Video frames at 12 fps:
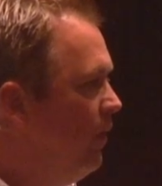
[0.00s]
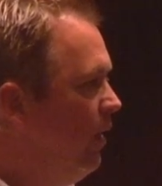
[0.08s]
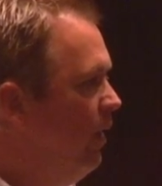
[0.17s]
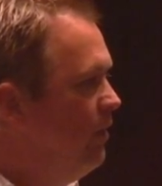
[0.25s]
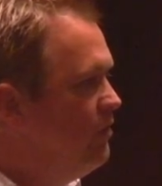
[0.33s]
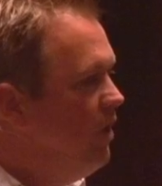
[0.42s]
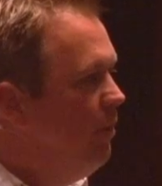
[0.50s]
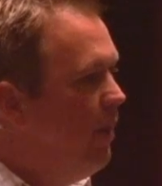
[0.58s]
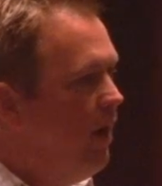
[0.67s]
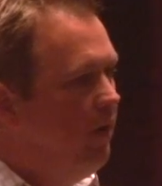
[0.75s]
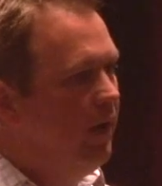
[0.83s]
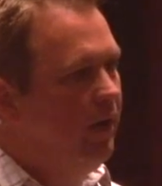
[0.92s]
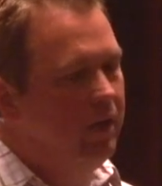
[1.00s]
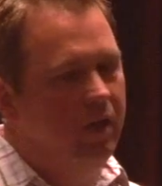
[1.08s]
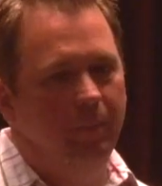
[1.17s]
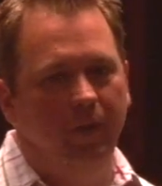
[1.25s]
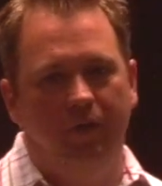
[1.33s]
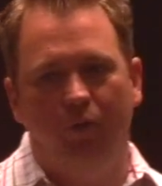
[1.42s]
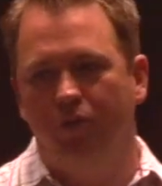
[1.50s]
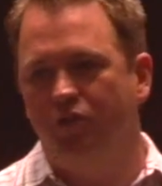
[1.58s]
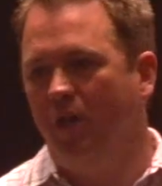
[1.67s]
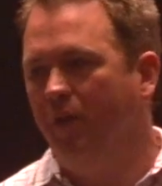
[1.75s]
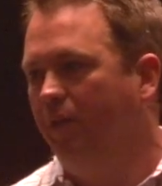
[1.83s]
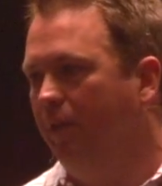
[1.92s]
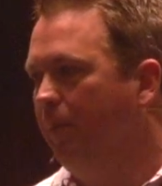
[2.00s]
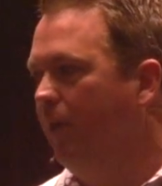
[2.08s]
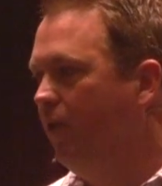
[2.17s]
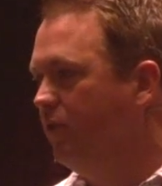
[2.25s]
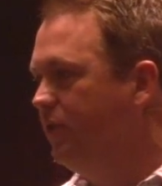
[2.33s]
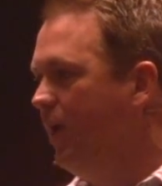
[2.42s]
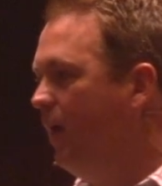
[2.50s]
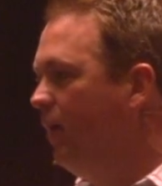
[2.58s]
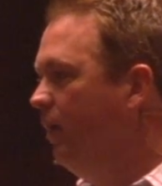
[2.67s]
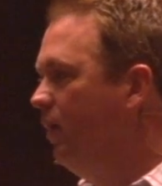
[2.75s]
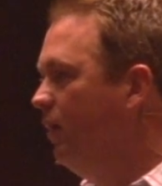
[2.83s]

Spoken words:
And is there a better day to commit to each other than Mother's Day?